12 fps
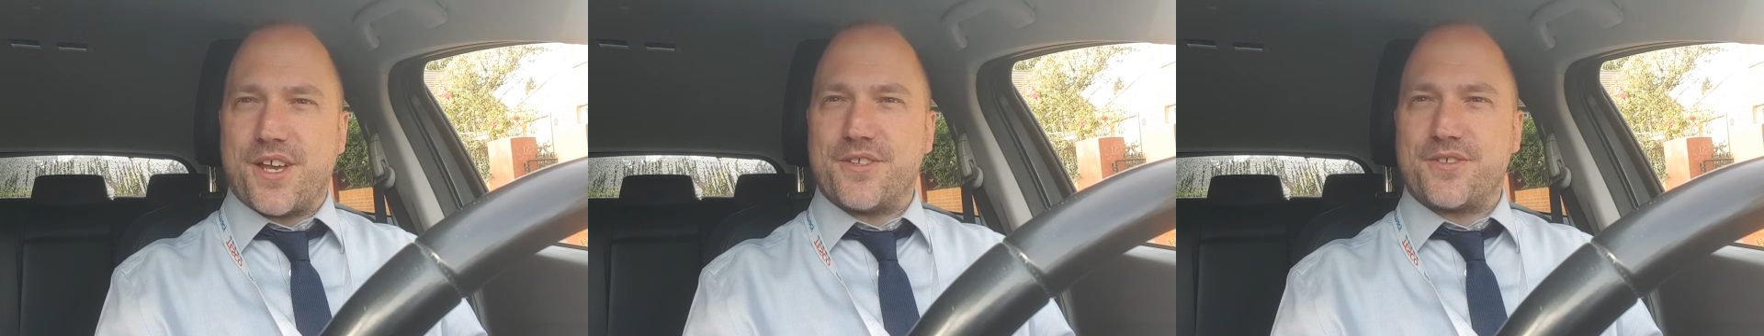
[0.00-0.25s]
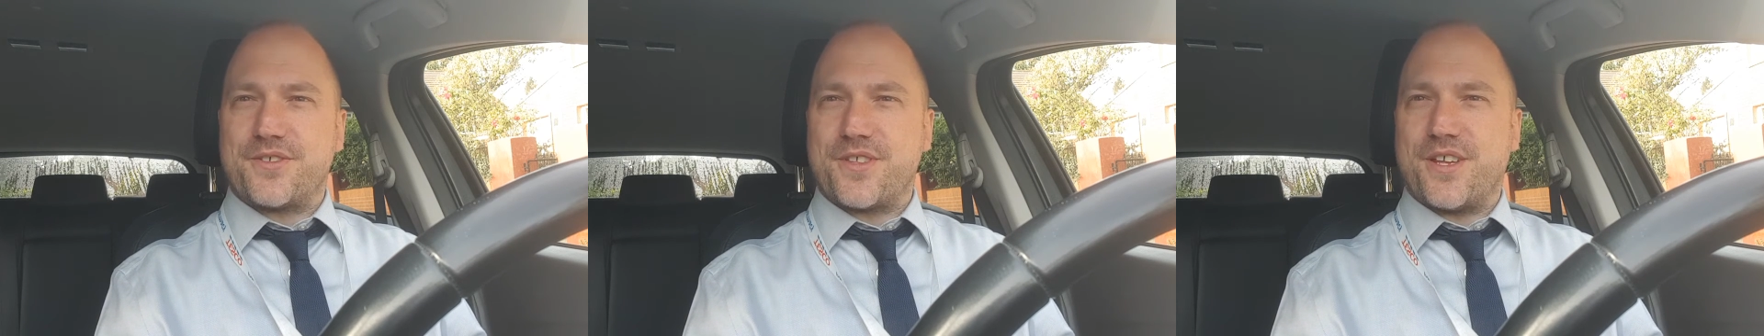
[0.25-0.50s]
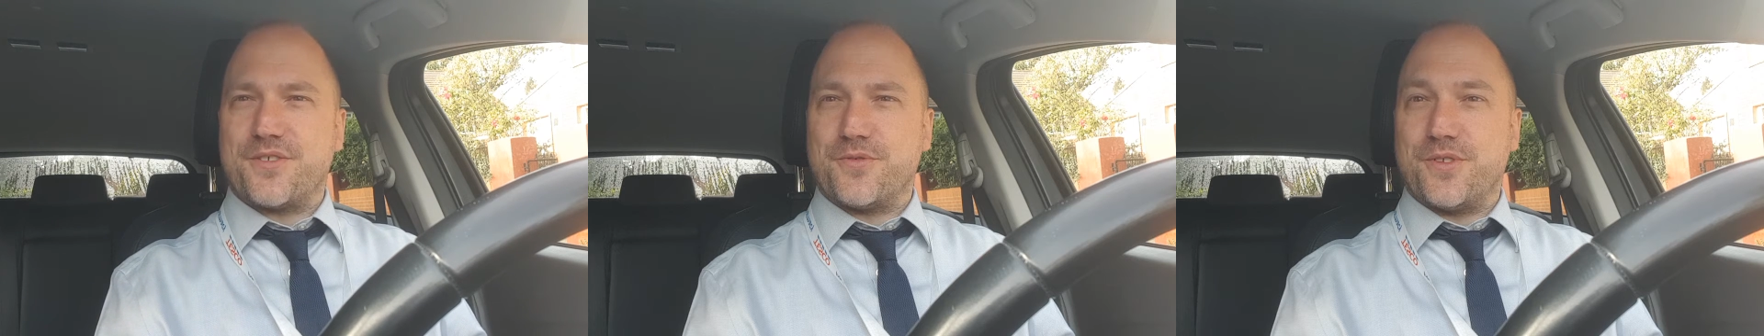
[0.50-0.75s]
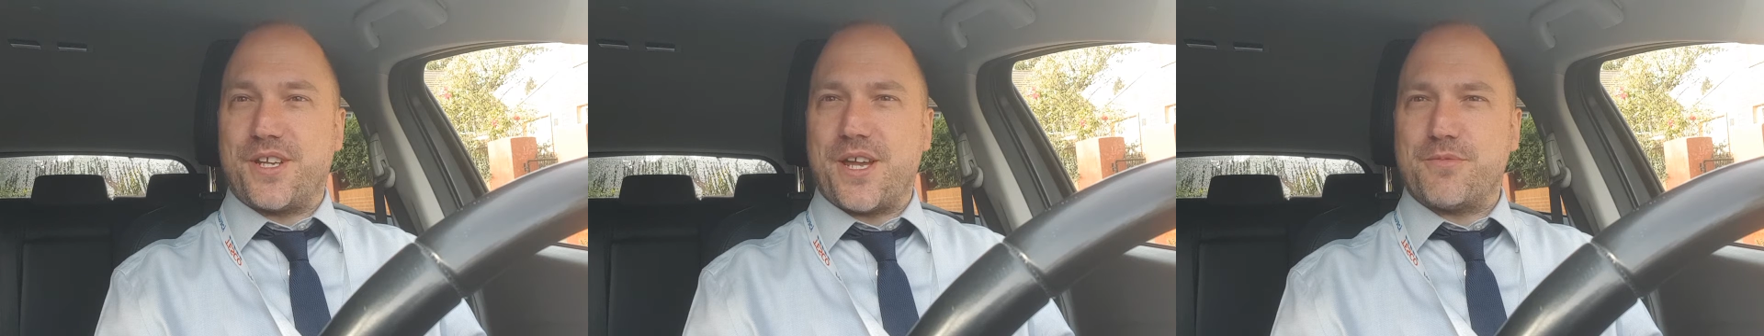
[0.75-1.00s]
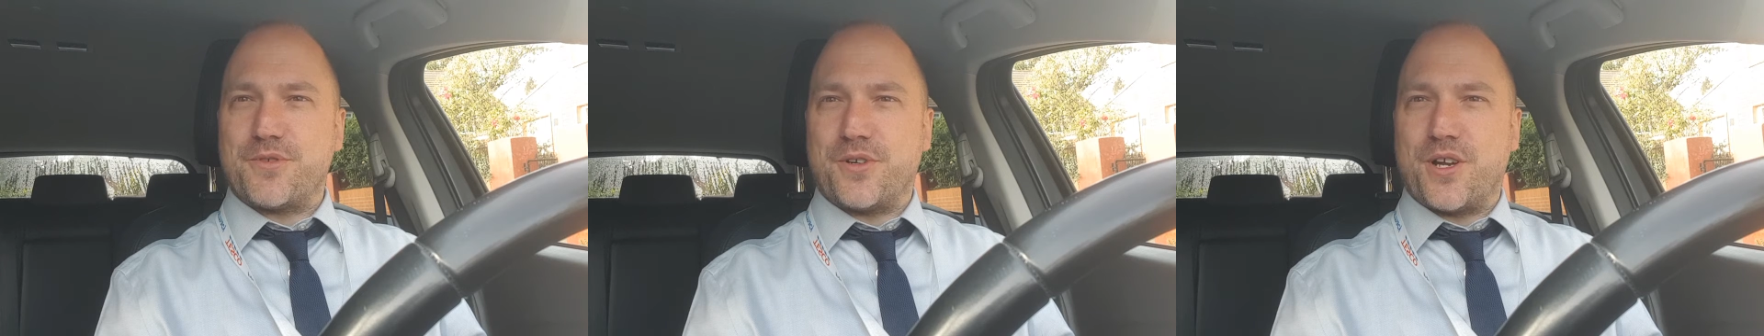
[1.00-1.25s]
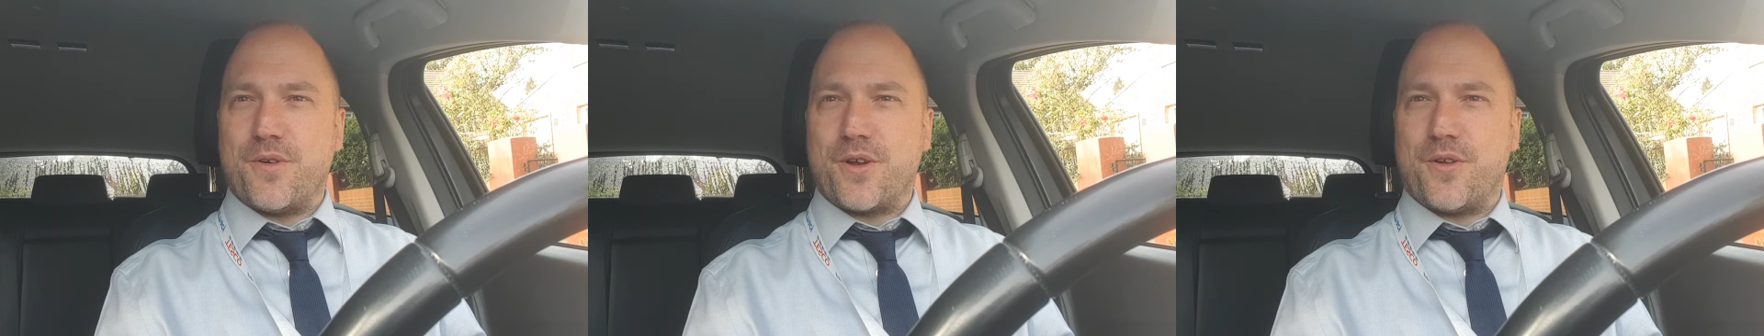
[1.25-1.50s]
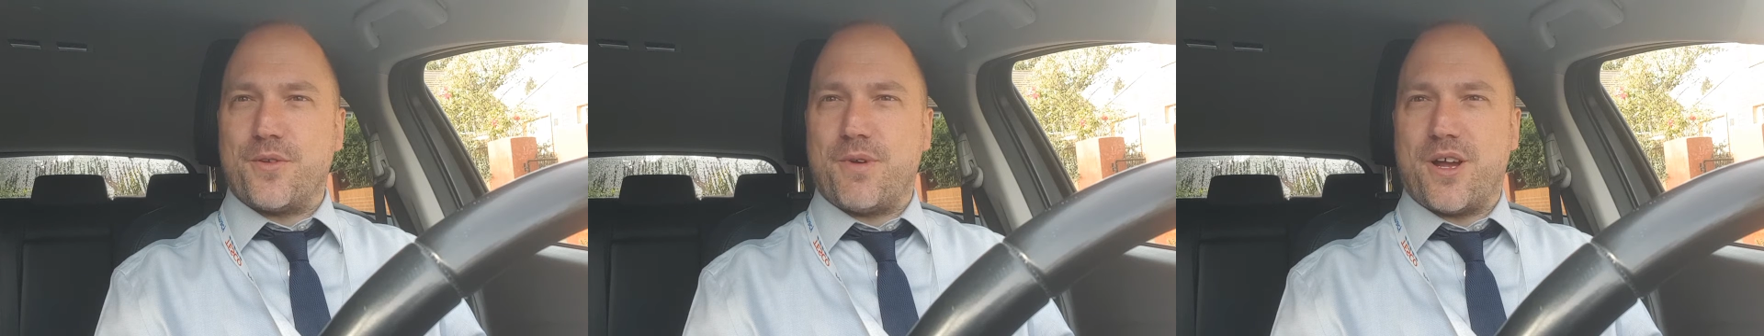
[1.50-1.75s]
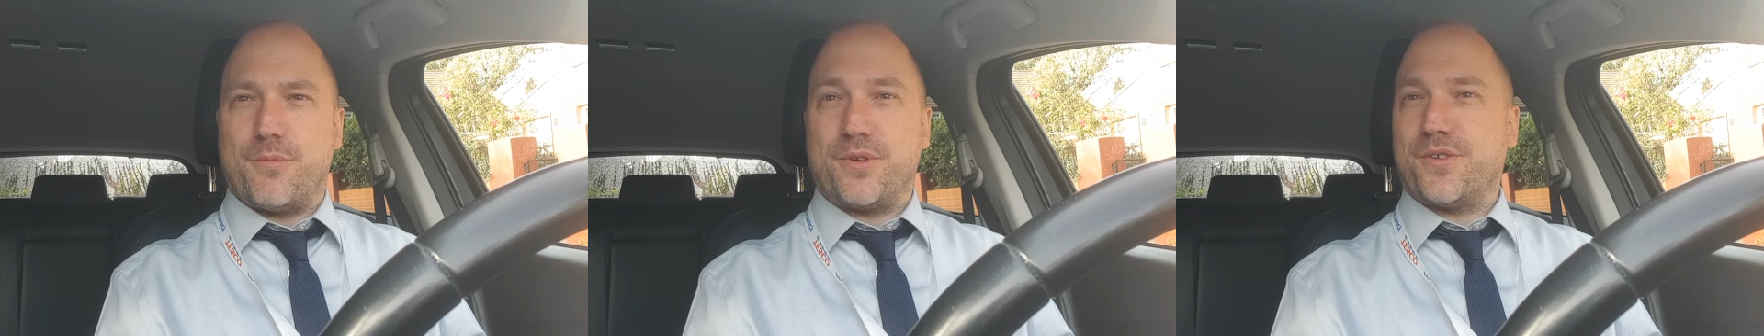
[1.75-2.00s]
That's all he kept on going on
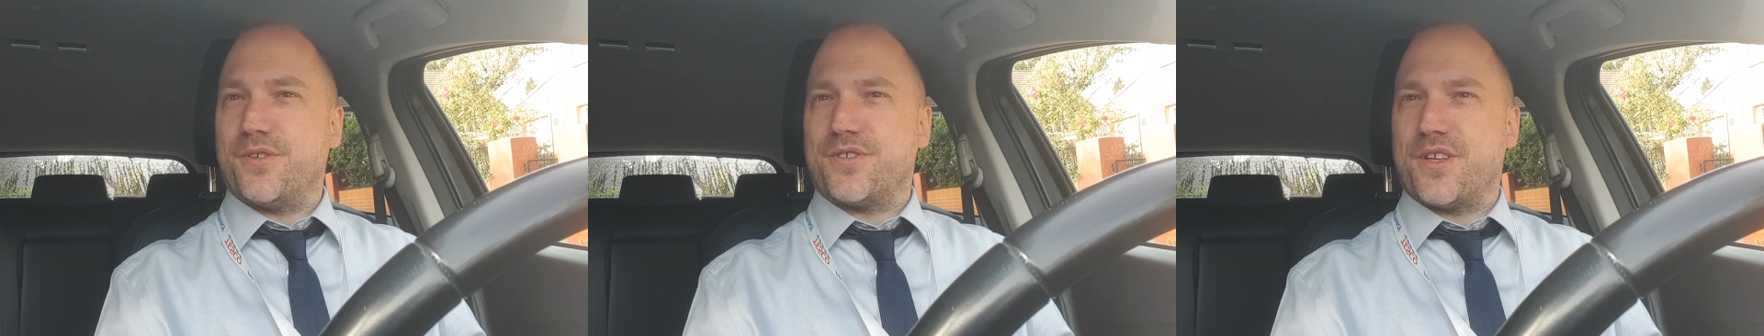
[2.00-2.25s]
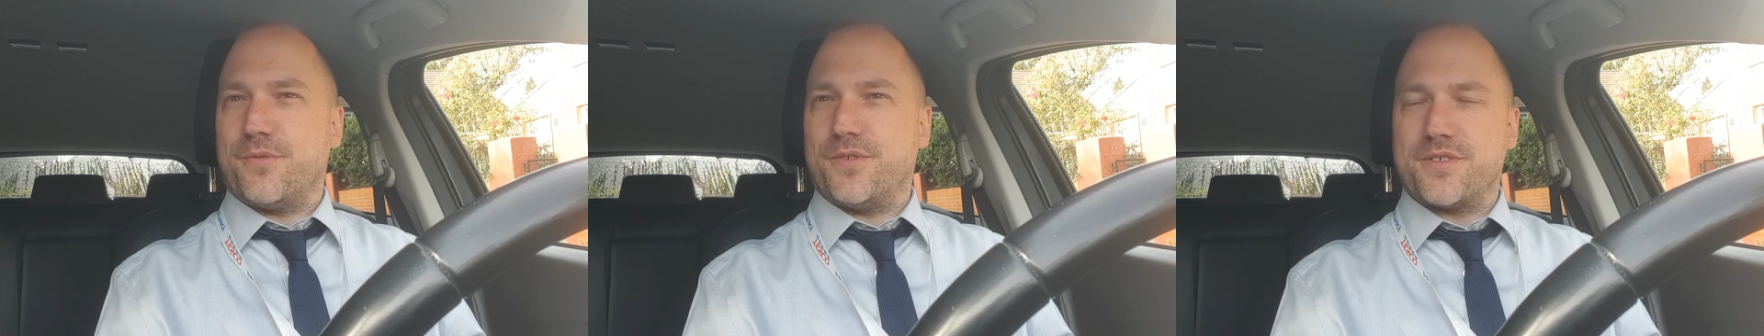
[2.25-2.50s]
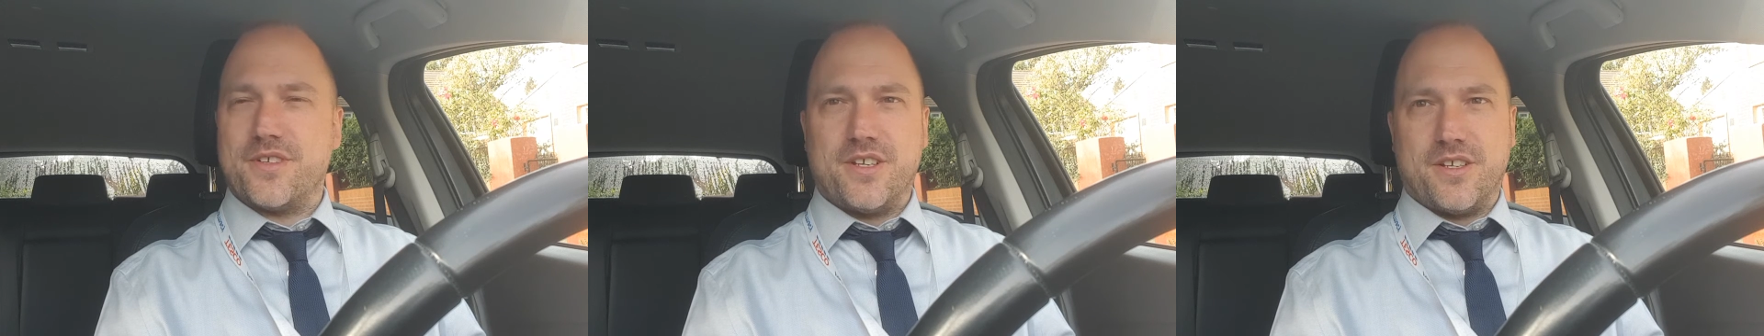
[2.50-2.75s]
about, because there was